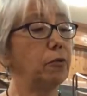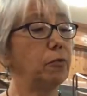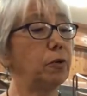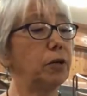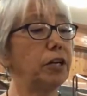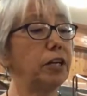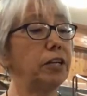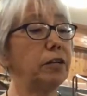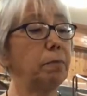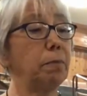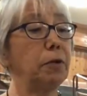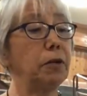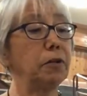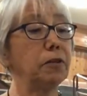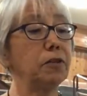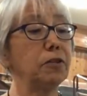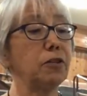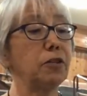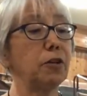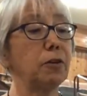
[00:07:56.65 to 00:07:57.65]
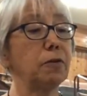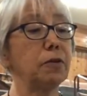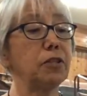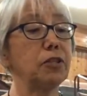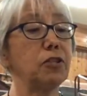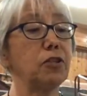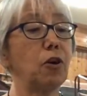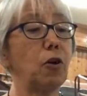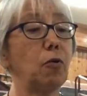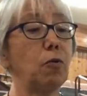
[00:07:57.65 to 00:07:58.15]
when it appears there
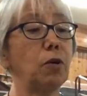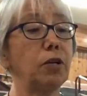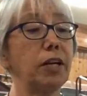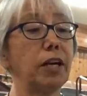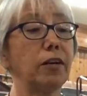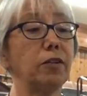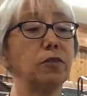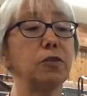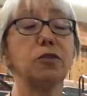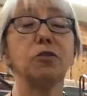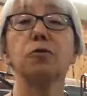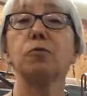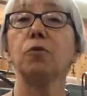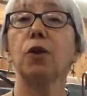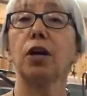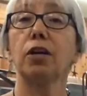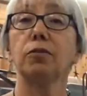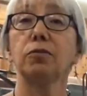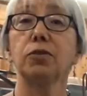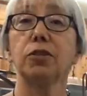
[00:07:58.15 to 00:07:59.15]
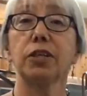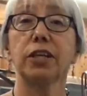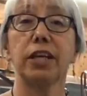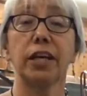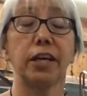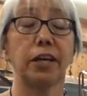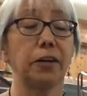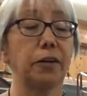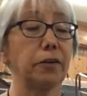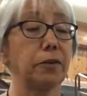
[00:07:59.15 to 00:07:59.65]
is no one else around to
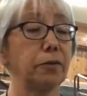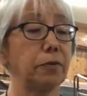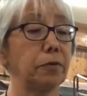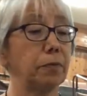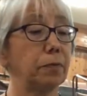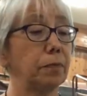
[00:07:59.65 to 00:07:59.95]
care.